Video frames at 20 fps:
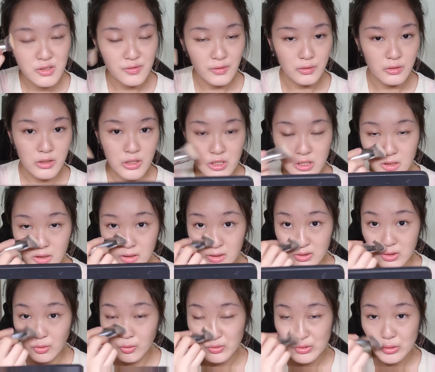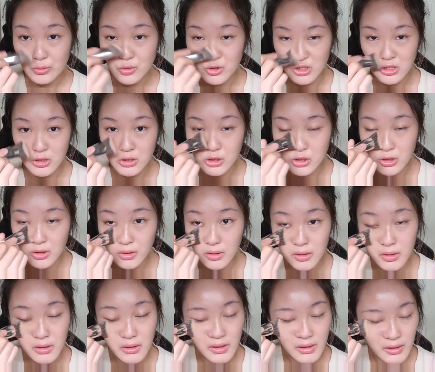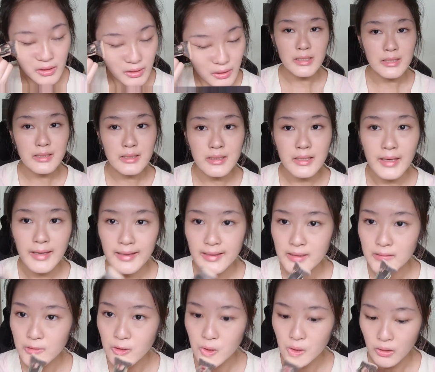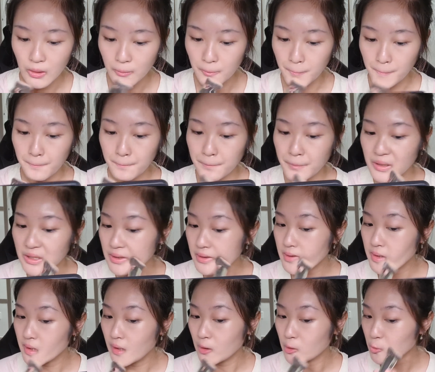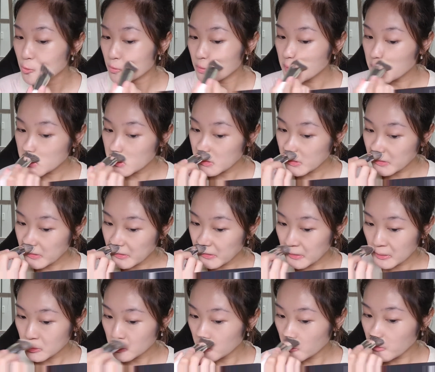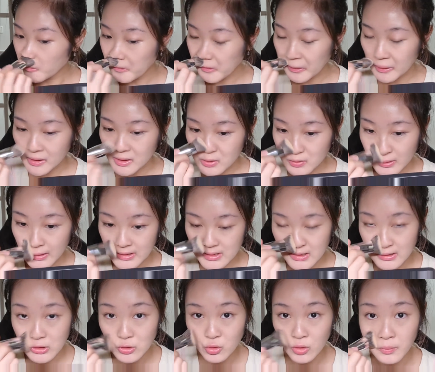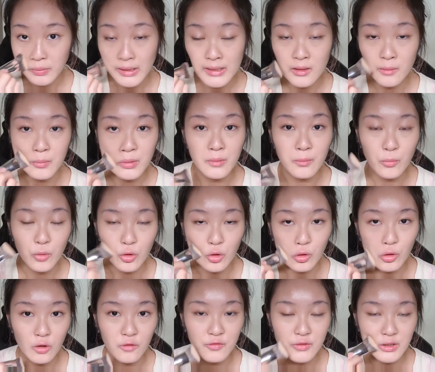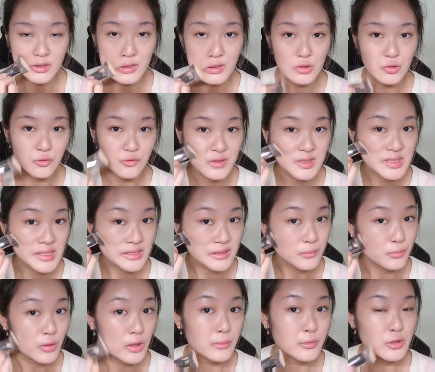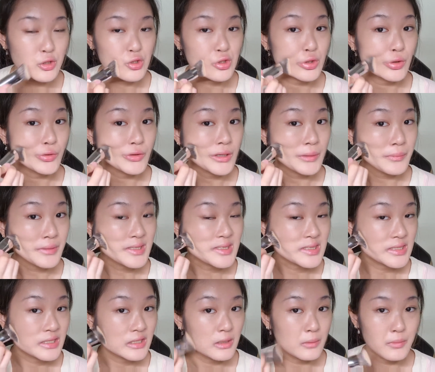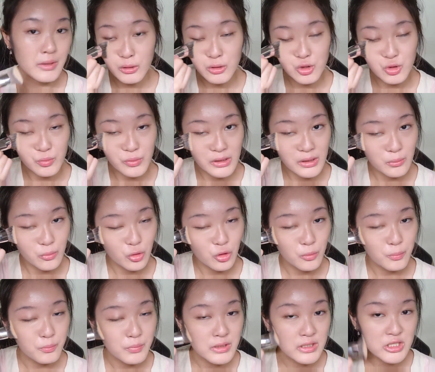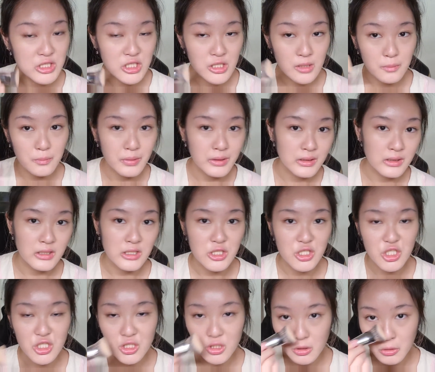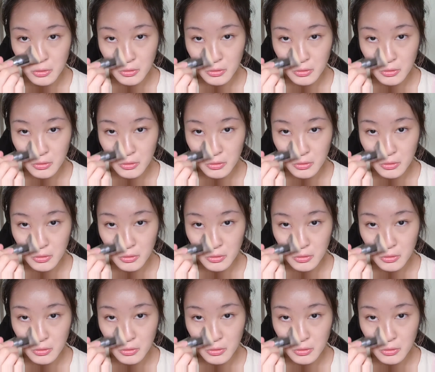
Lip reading: this foundation is also ginger. it can look a bit yellowish. So that's why I tend to apply a bit more of the UV setting primer to tone up my skin and to make it more peachy pinkish